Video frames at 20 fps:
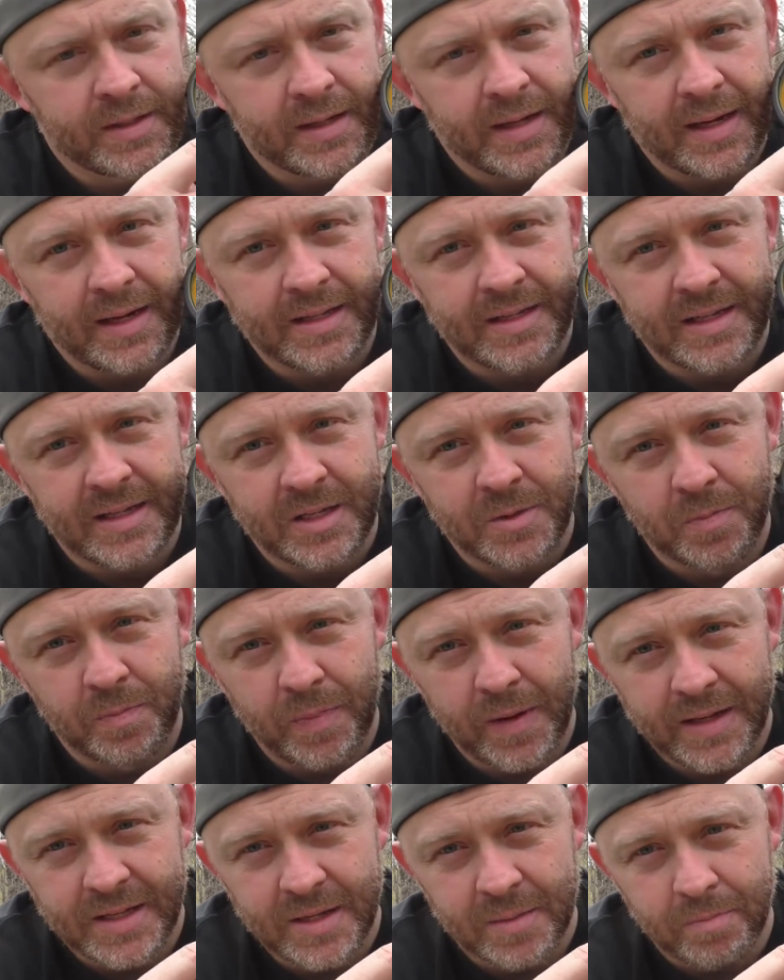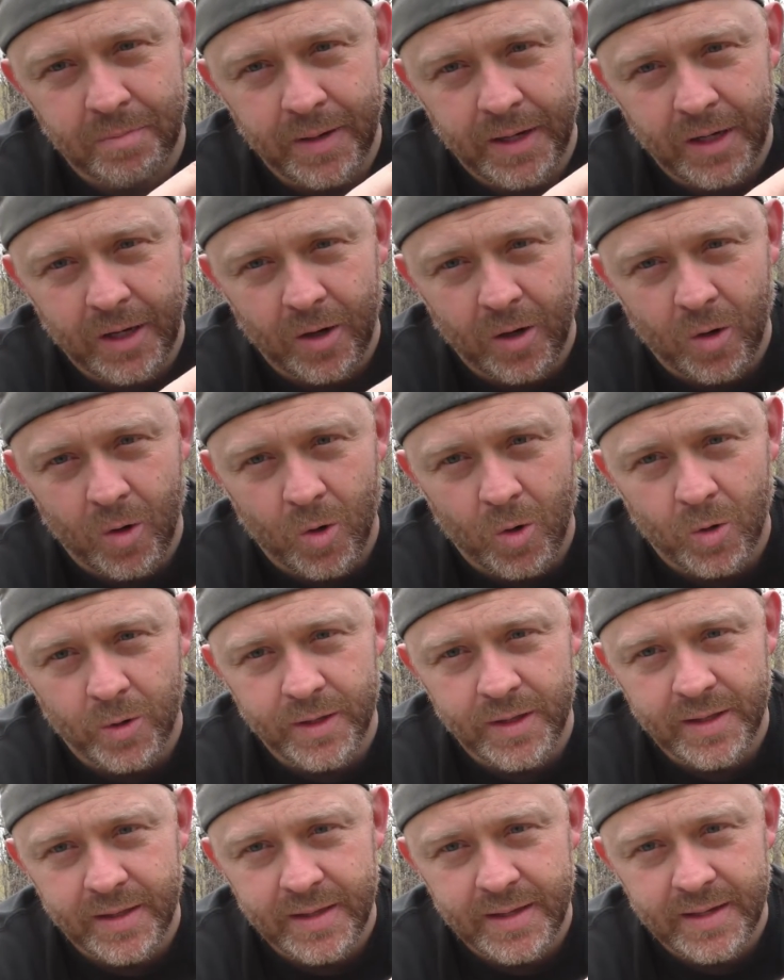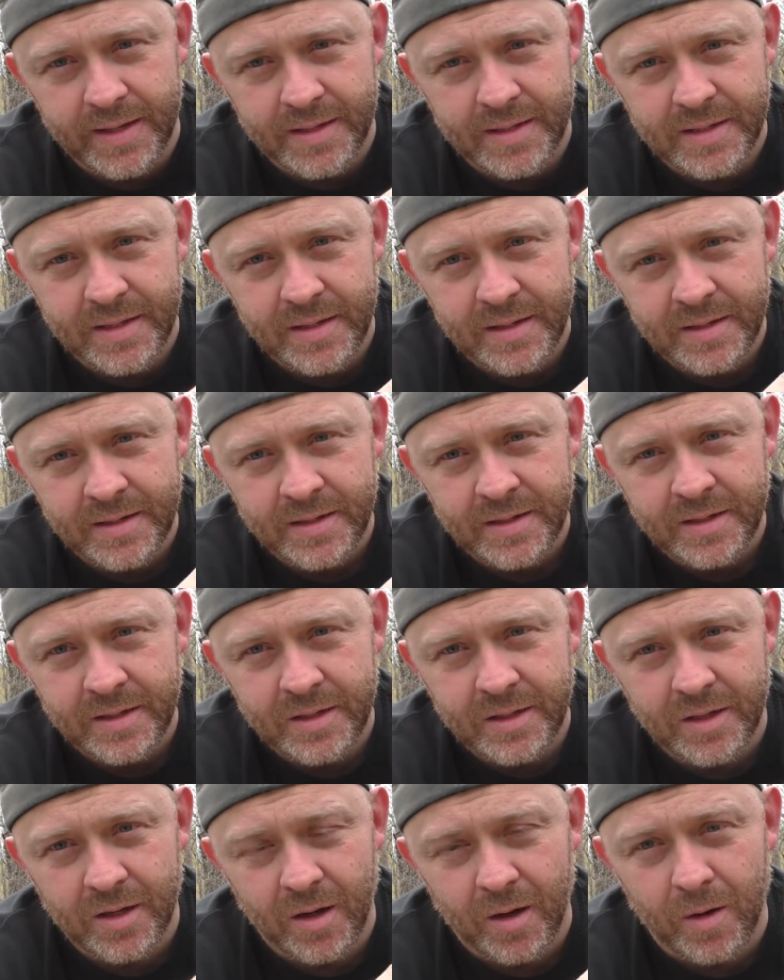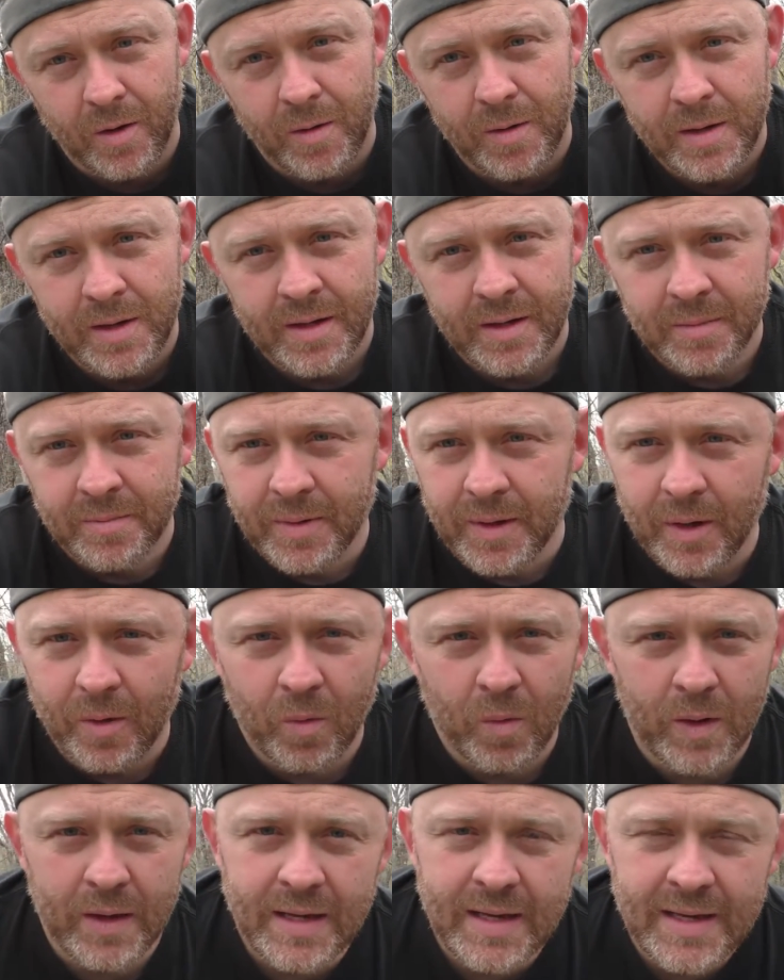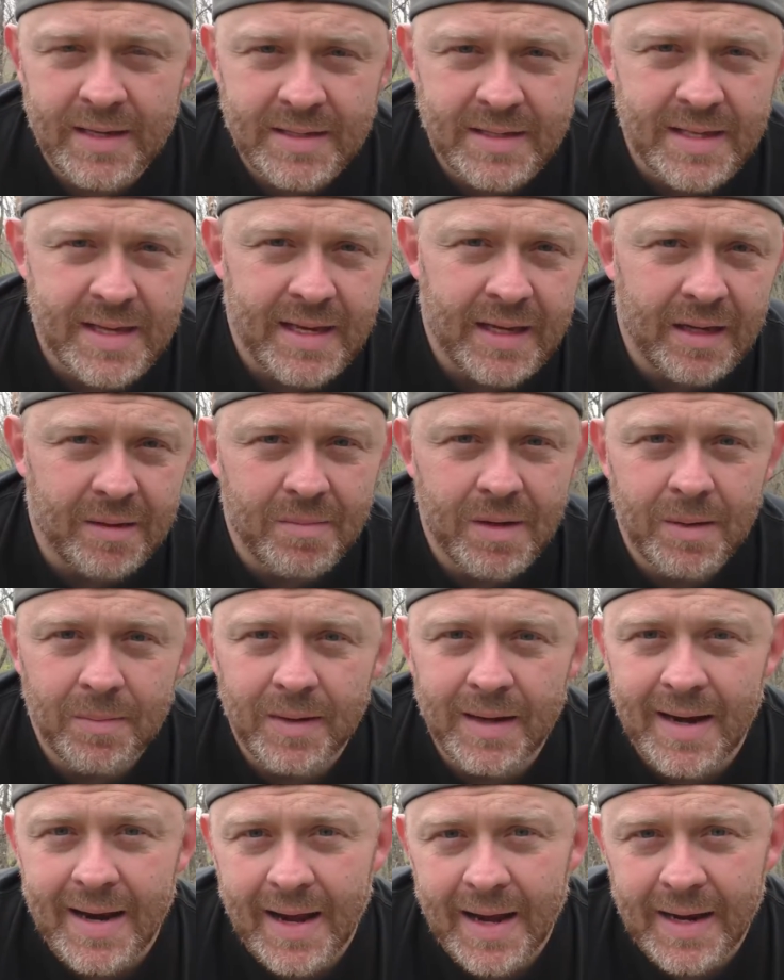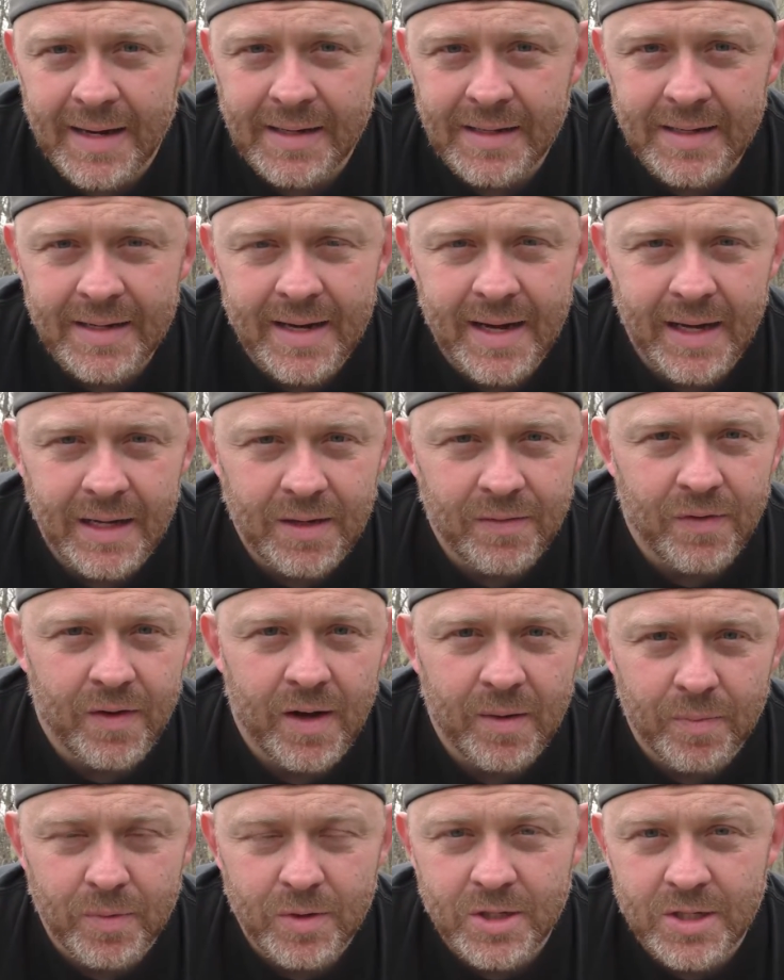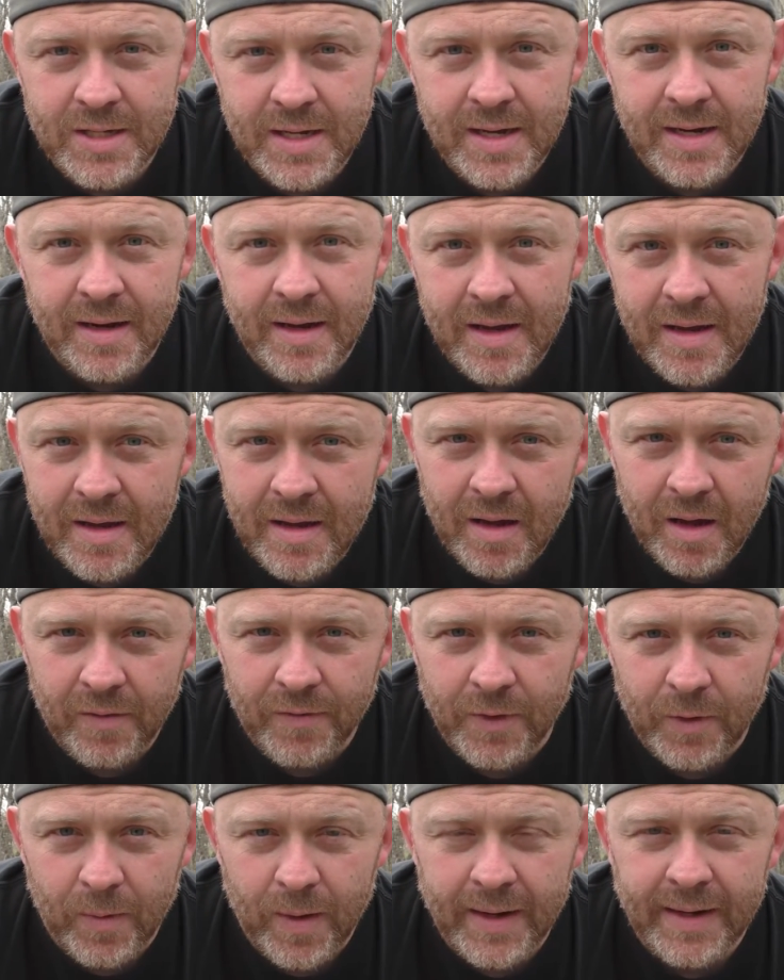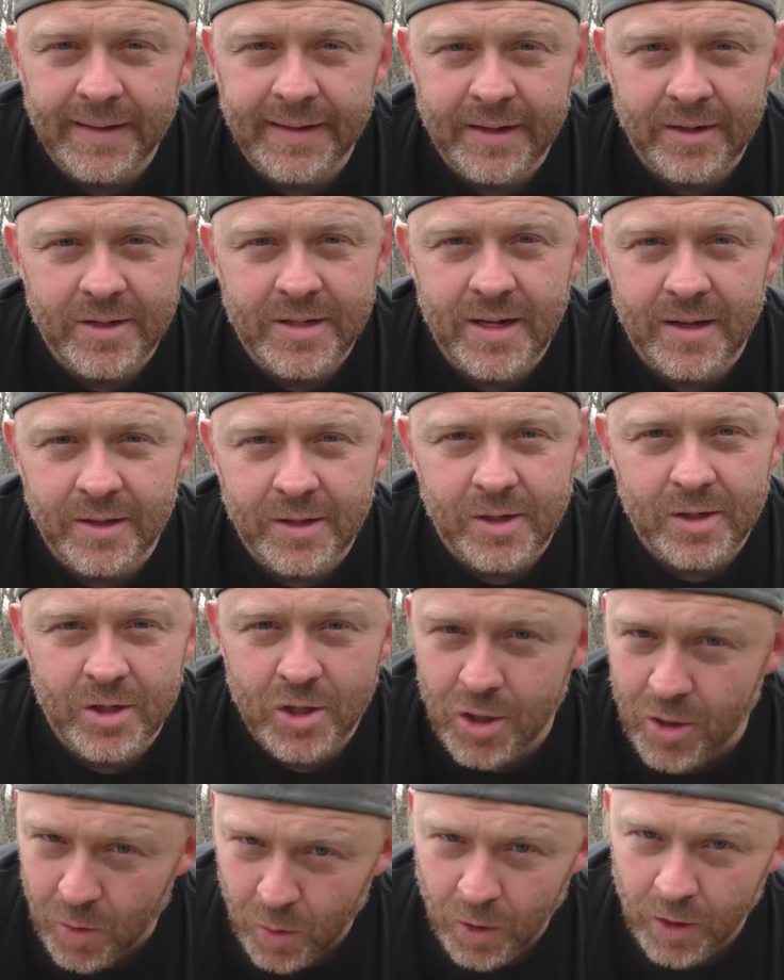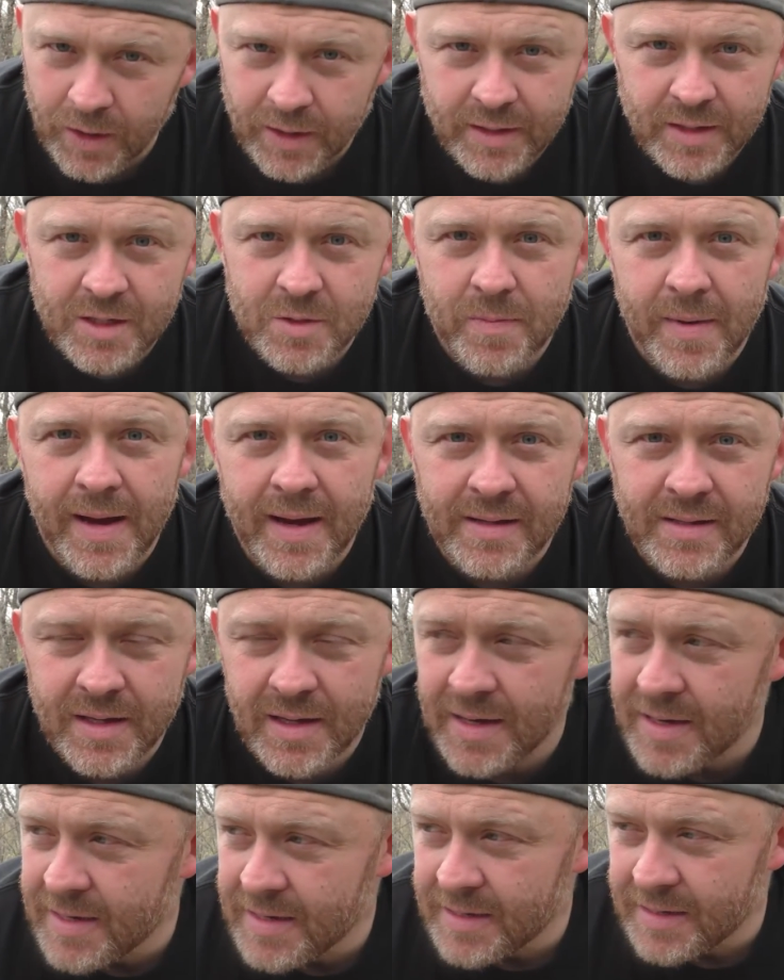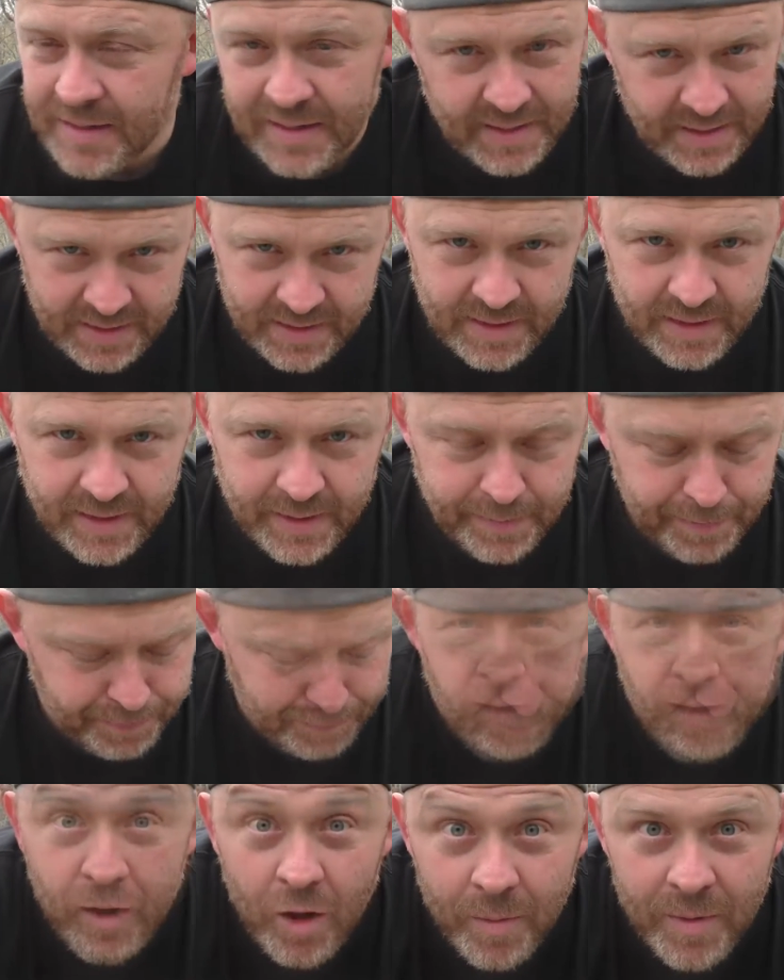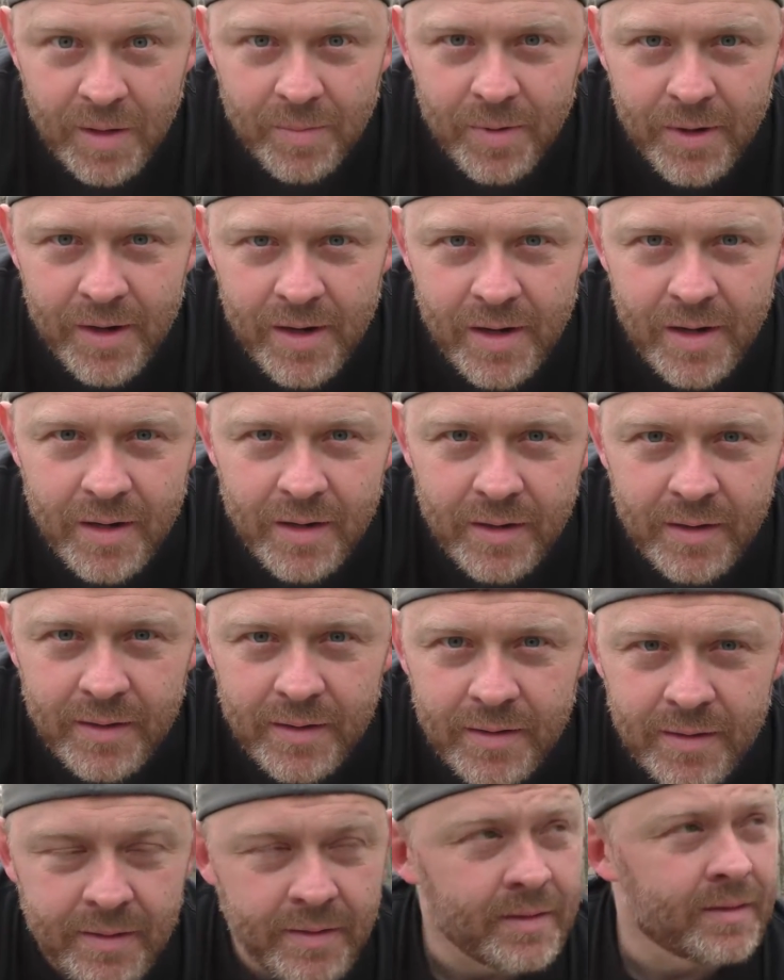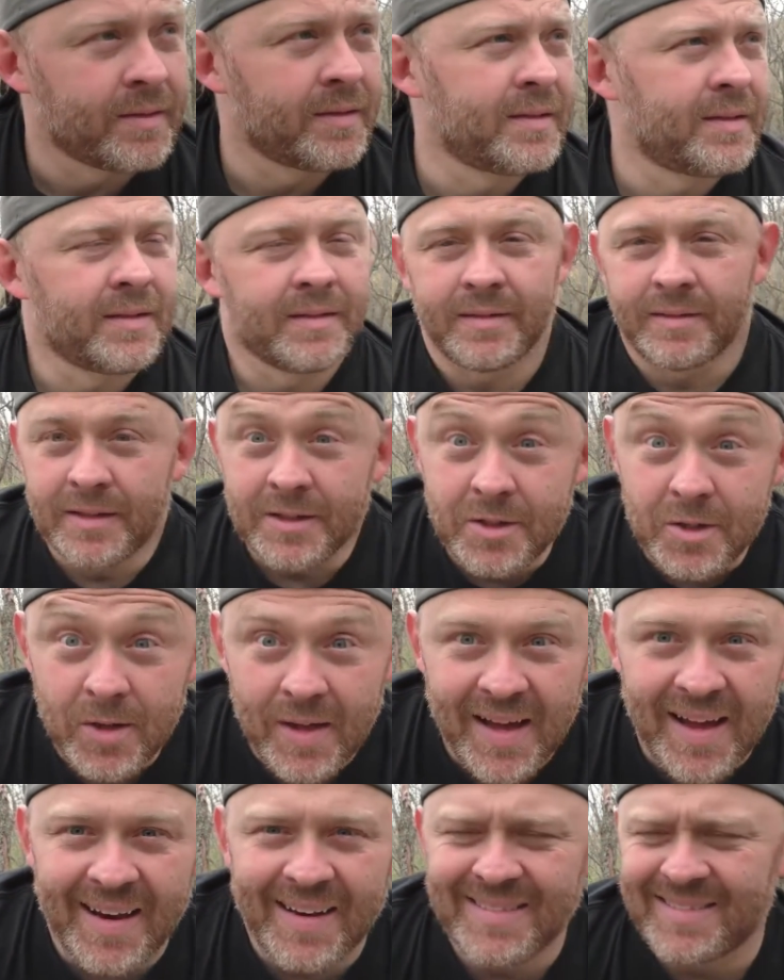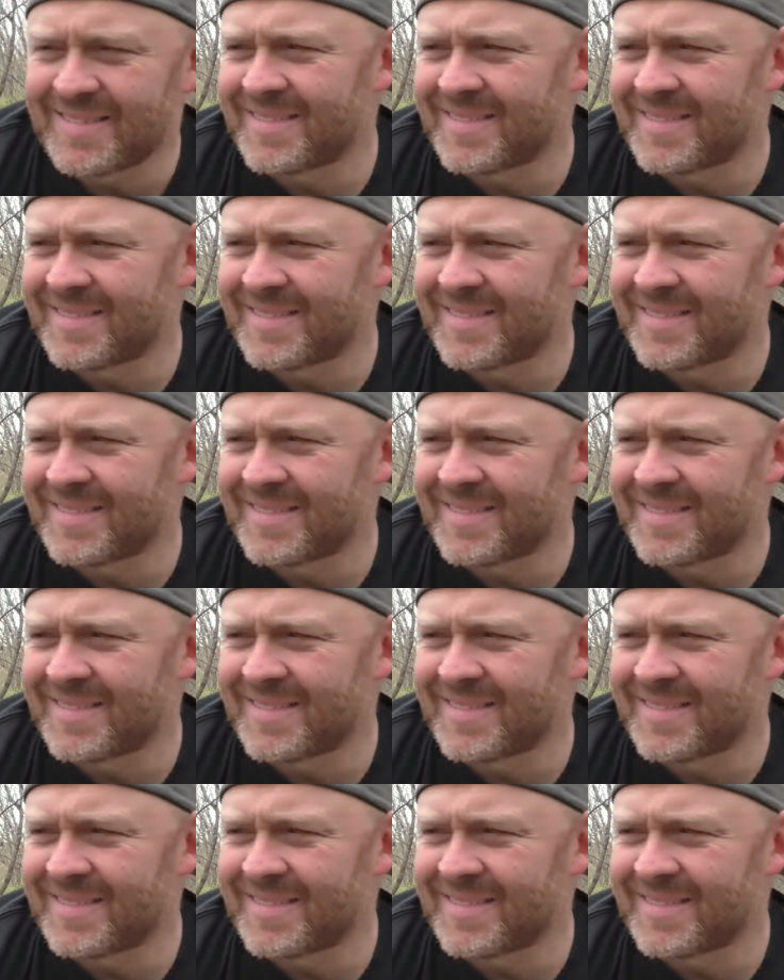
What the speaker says: it's a bigger hole than this. So, but he's thinking maybe 90-95% of your regulators out there is gonna work in this mask easily. You want me to put it on? Let's do that.